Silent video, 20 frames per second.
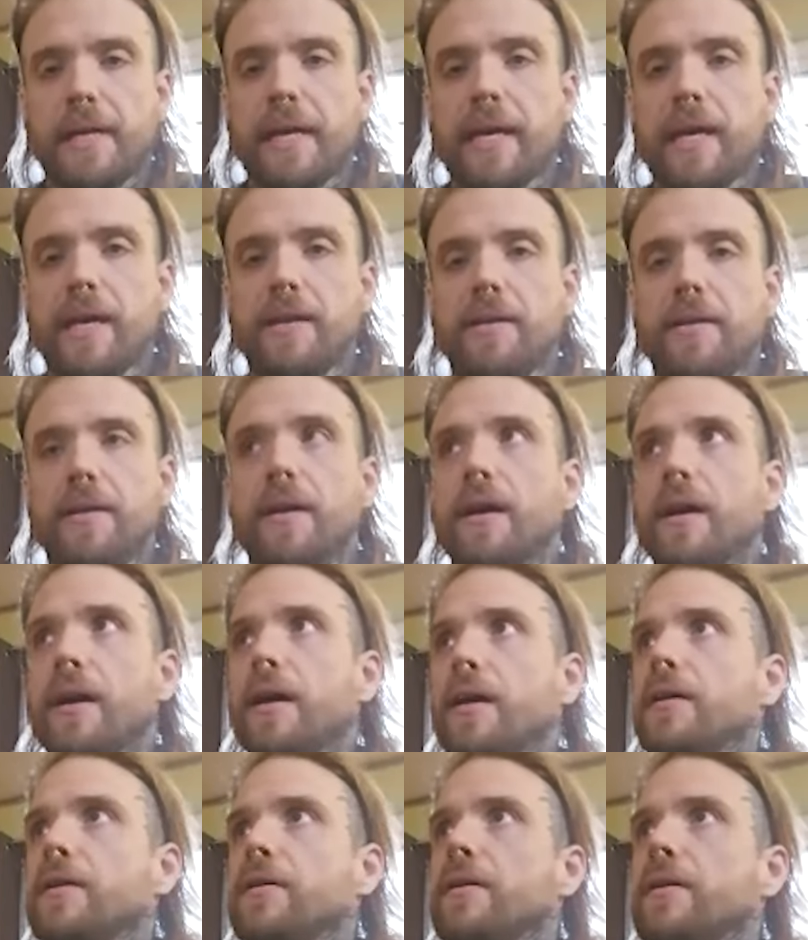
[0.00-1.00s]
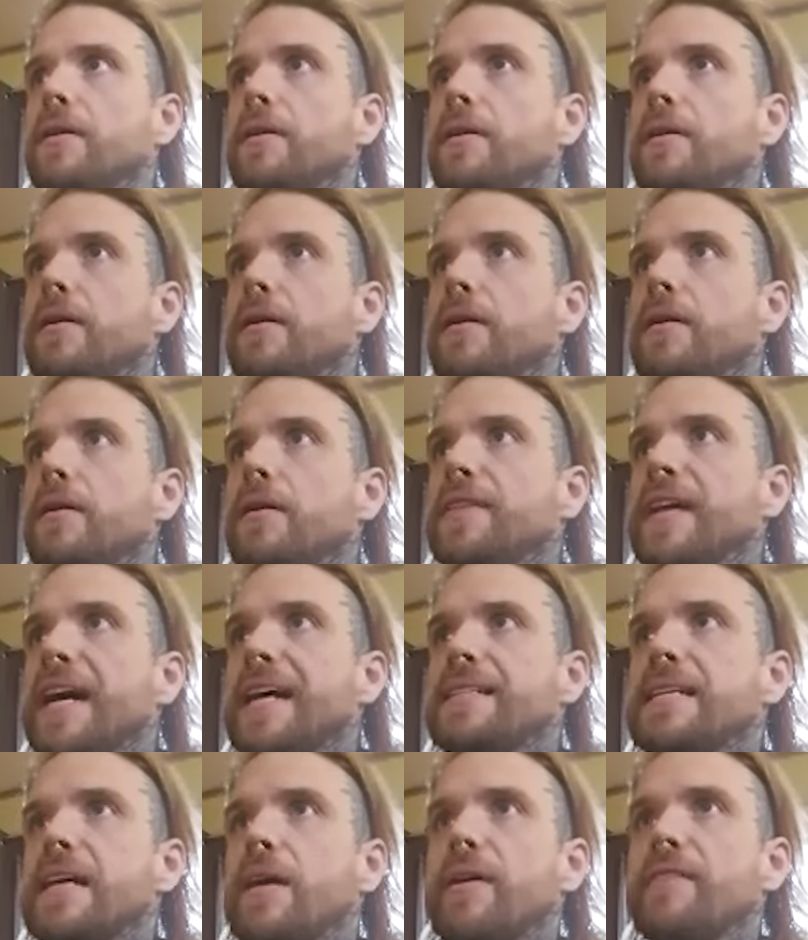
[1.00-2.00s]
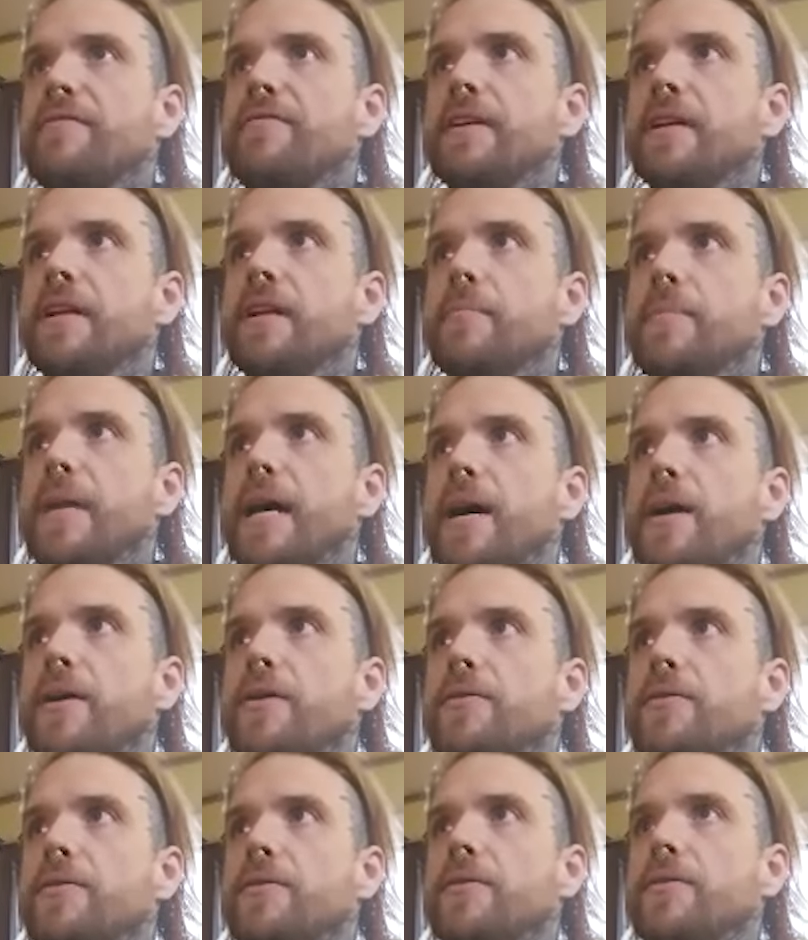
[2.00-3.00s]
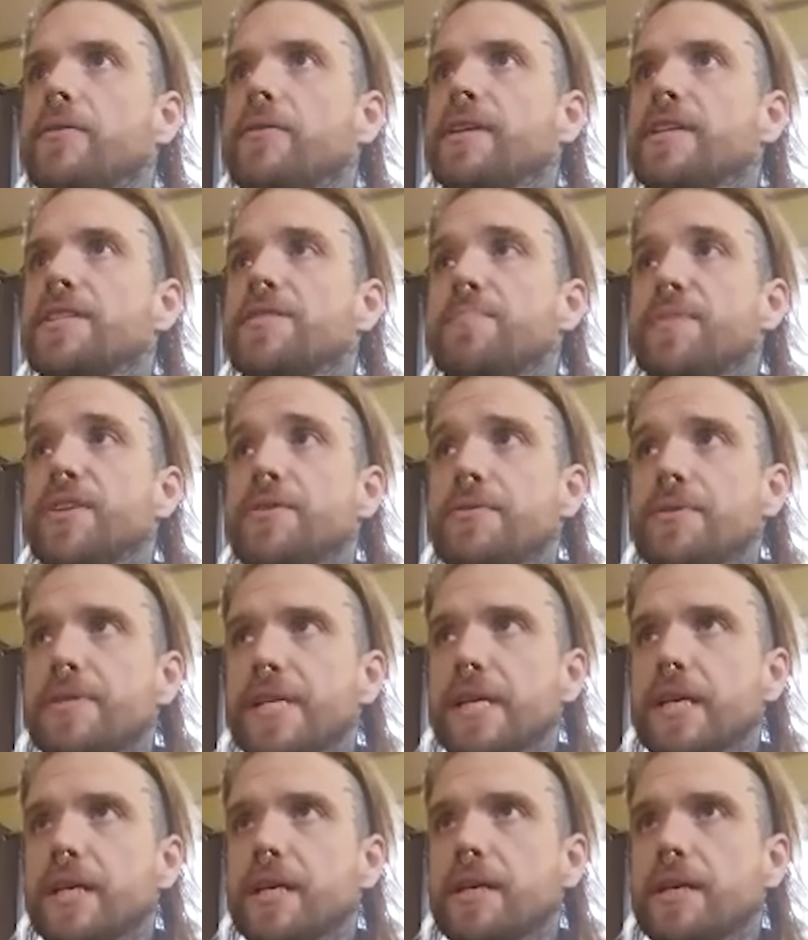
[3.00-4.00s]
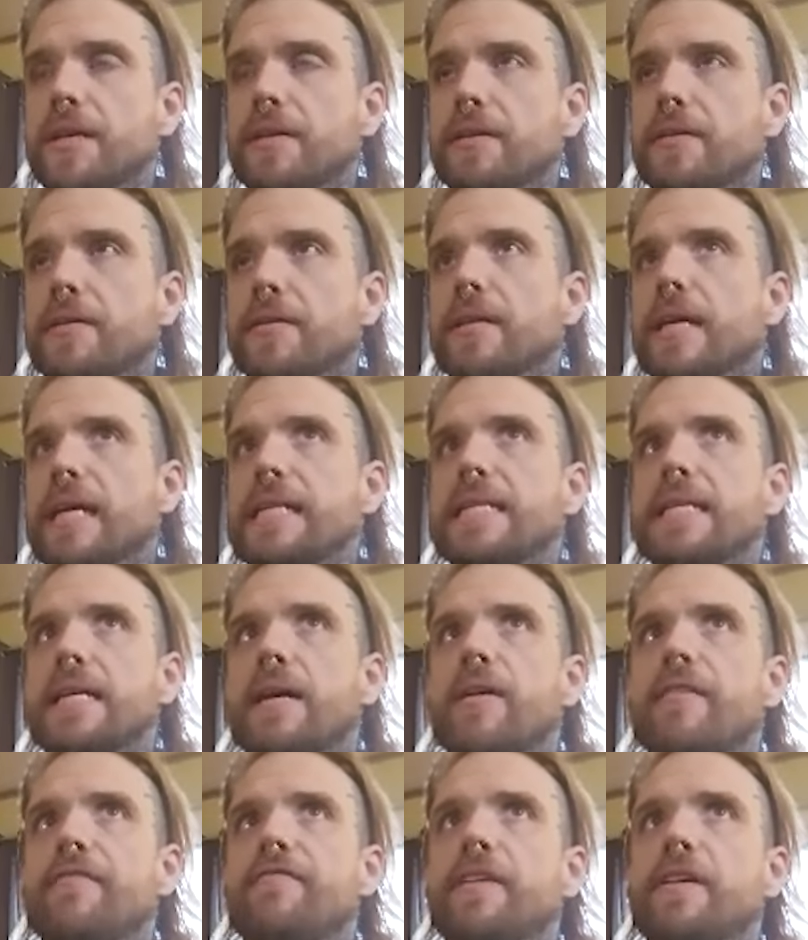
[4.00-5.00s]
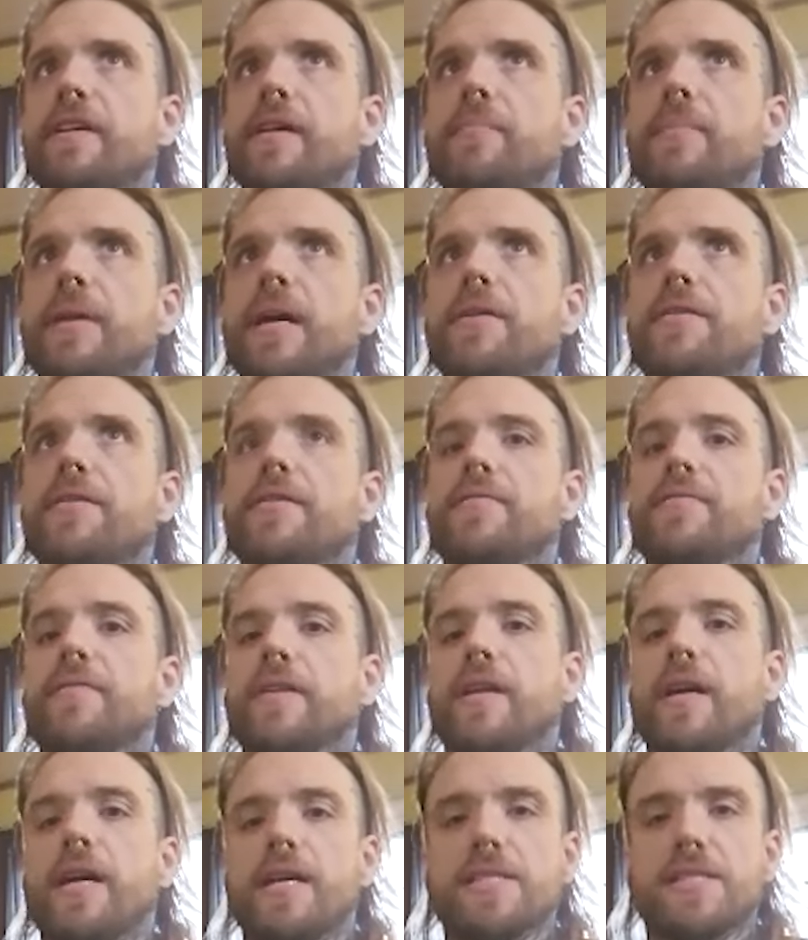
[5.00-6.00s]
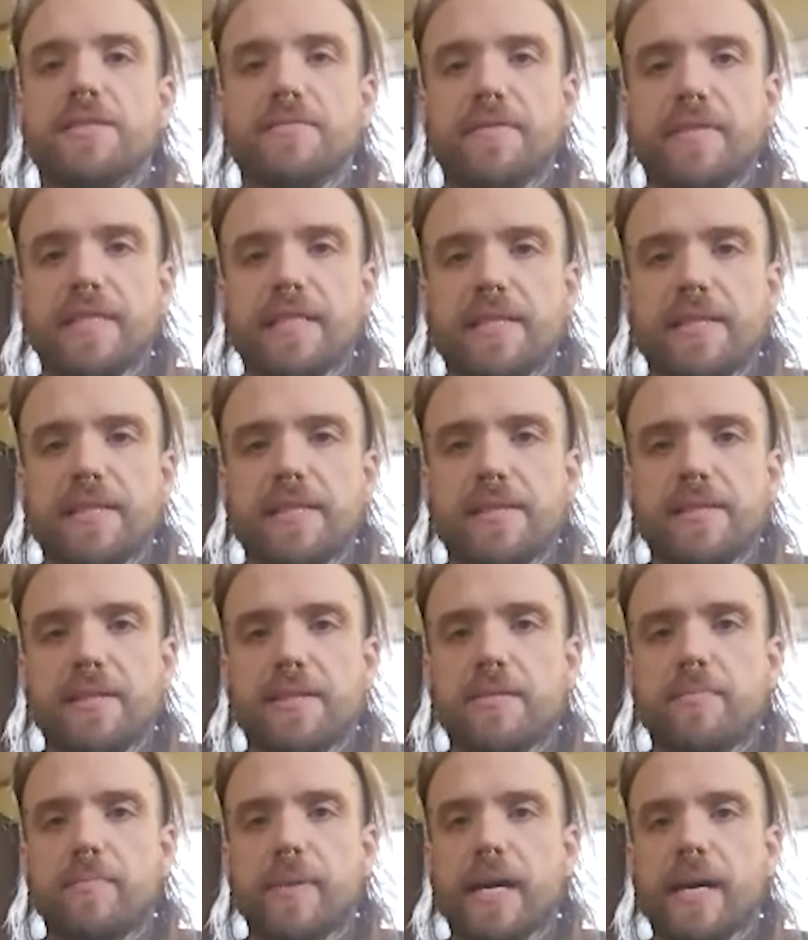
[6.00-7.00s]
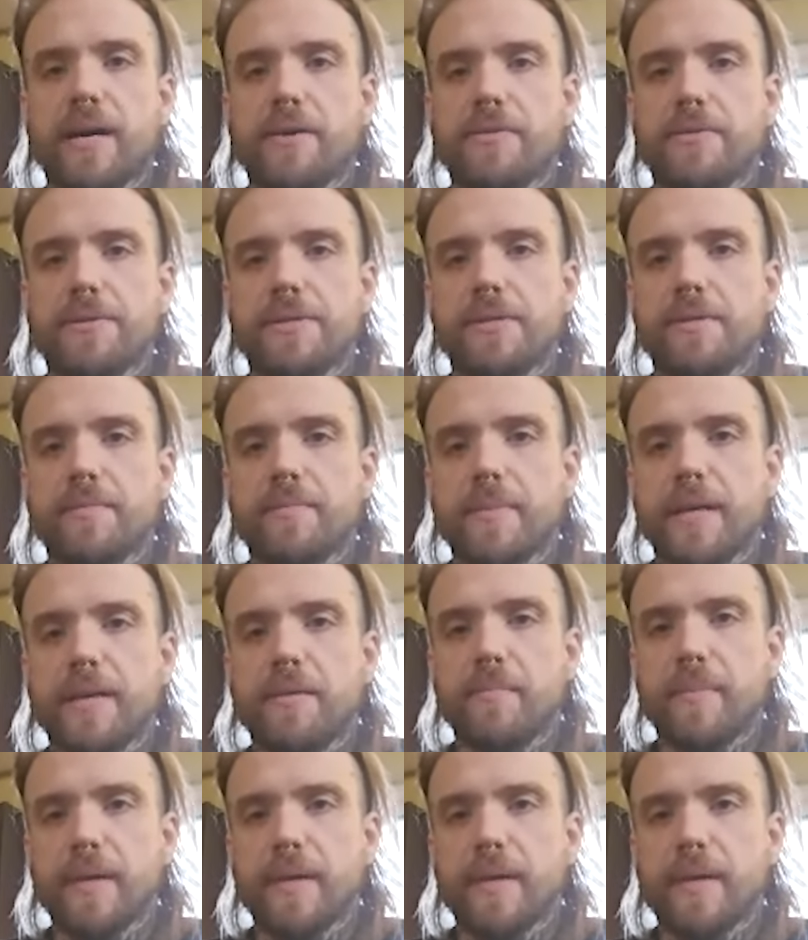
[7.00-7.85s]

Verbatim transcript: And that's how I feel about this music. That's how I feel about the philosophies espoused by the